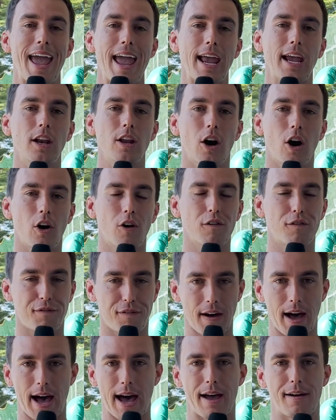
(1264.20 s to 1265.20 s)

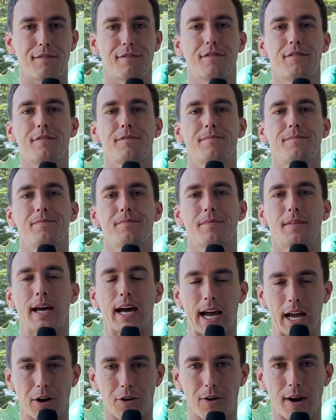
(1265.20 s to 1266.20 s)
8:05,
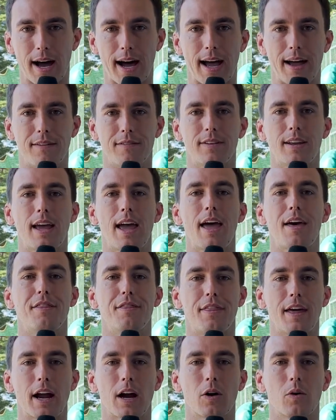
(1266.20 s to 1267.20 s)
I arrived,
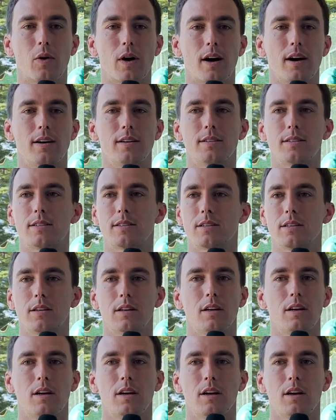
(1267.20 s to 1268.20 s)
and there was
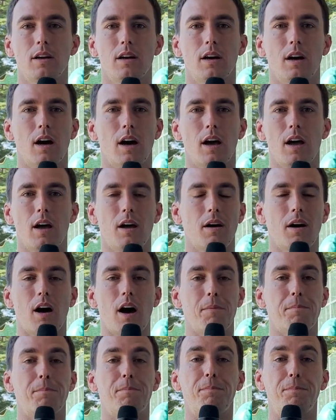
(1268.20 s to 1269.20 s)

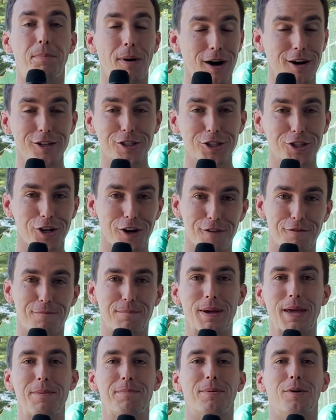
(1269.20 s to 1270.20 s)
a bunch of
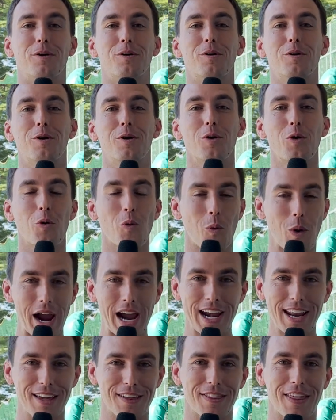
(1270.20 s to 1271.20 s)
people
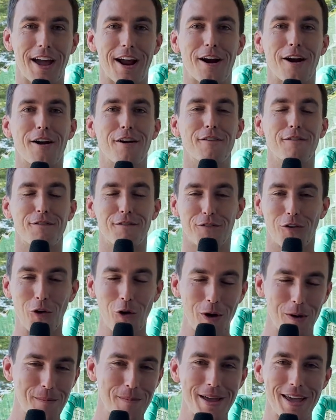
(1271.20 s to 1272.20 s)
waiting there
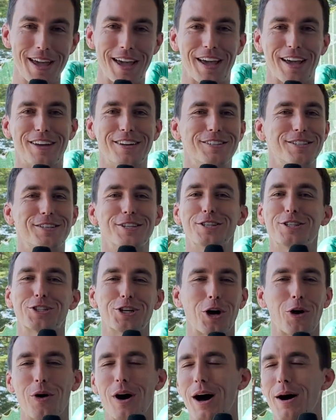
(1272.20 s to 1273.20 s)
for me to
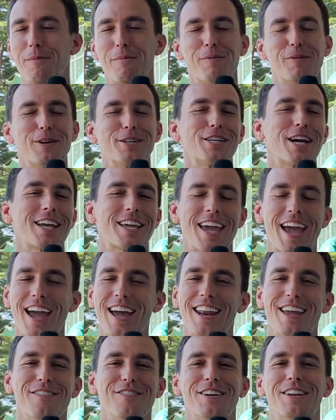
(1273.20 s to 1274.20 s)
show up, which I
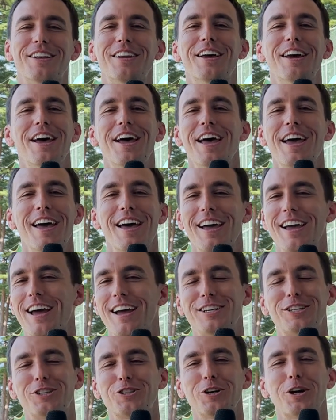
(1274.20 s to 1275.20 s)
can't even,
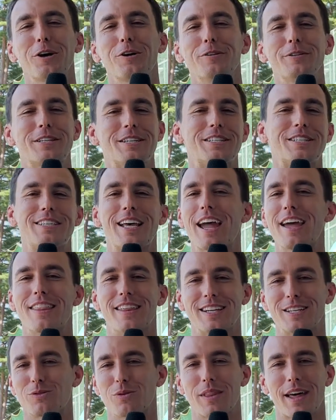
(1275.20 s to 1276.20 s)
I struggle to say
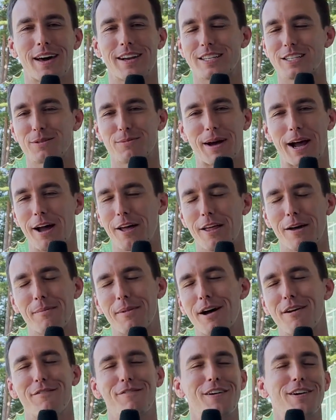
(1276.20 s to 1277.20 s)
this without a smile on
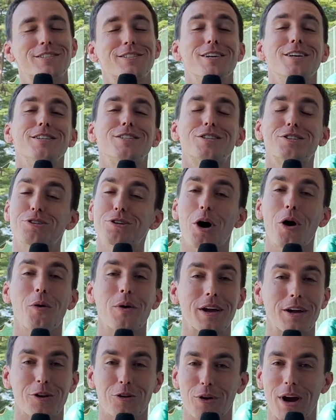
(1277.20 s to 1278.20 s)
my face. It's so
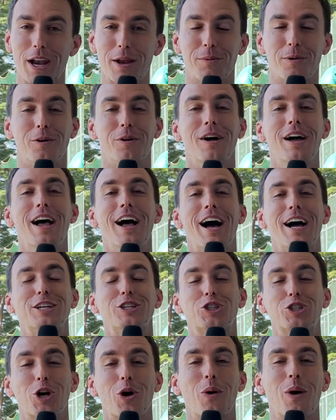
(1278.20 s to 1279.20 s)
incredible. I
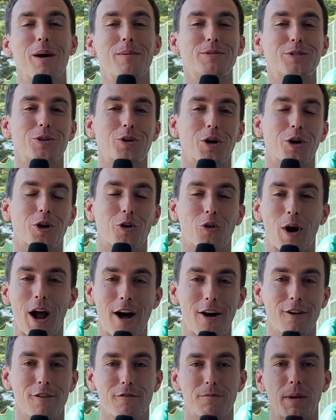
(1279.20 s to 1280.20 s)
show up to a
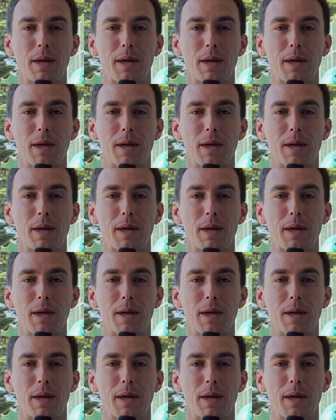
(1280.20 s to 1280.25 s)
crowd of